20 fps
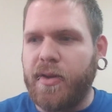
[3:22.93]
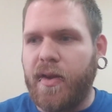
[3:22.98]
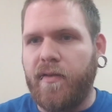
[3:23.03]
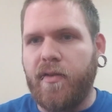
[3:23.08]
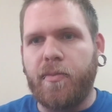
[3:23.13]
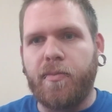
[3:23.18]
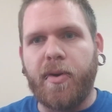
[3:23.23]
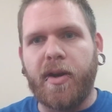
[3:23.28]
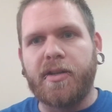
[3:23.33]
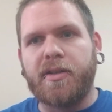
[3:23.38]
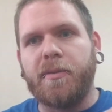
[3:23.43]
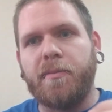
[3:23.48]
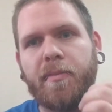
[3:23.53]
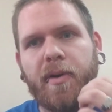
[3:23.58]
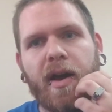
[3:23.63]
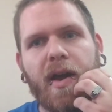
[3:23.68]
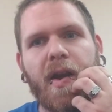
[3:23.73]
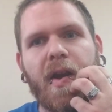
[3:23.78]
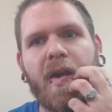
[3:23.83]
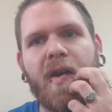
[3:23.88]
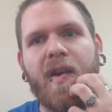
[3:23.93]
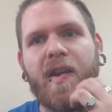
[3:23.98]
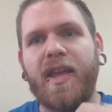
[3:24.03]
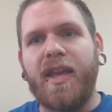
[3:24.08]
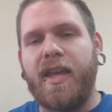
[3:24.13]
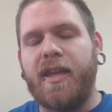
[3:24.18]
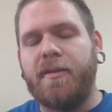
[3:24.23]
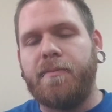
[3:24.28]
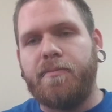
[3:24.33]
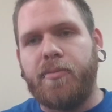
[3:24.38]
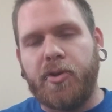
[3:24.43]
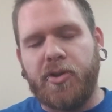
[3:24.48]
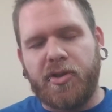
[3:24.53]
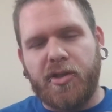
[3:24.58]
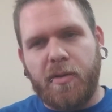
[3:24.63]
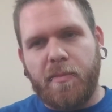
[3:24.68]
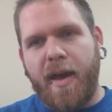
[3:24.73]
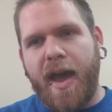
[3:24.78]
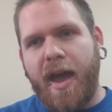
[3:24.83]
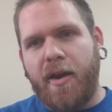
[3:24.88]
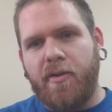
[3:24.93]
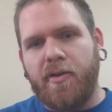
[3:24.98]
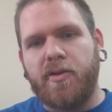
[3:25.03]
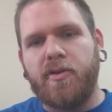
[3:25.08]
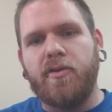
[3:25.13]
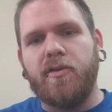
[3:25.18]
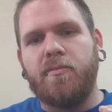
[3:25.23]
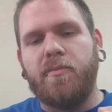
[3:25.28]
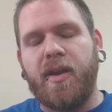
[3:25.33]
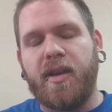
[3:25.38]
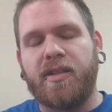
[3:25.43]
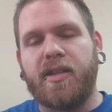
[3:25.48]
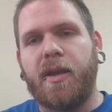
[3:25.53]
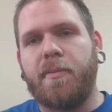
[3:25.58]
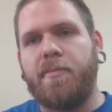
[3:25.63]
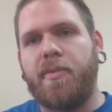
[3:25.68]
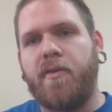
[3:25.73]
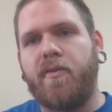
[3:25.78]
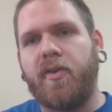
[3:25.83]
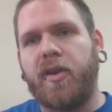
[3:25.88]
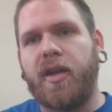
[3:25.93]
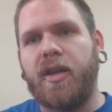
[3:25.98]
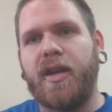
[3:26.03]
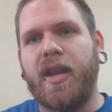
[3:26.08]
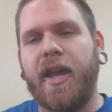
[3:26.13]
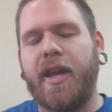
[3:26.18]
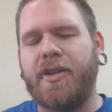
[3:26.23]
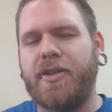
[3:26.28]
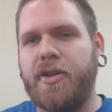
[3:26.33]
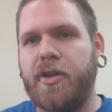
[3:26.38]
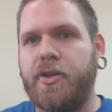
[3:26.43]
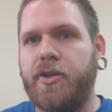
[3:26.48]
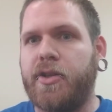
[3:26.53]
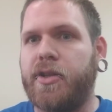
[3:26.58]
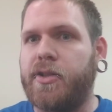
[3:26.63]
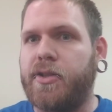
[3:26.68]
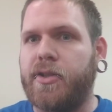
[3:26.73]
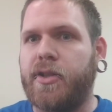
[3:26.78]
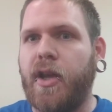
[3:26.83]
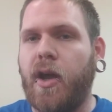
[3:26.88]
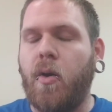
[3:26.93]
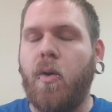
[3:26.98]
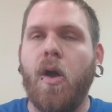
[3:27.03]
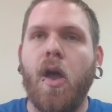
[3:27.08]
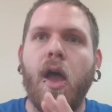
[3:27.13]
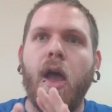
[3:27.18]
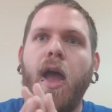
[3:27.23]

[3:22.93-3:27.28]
Whenever you press the button, it pushes the battery to it, makes that perfect connection, and you're good to go.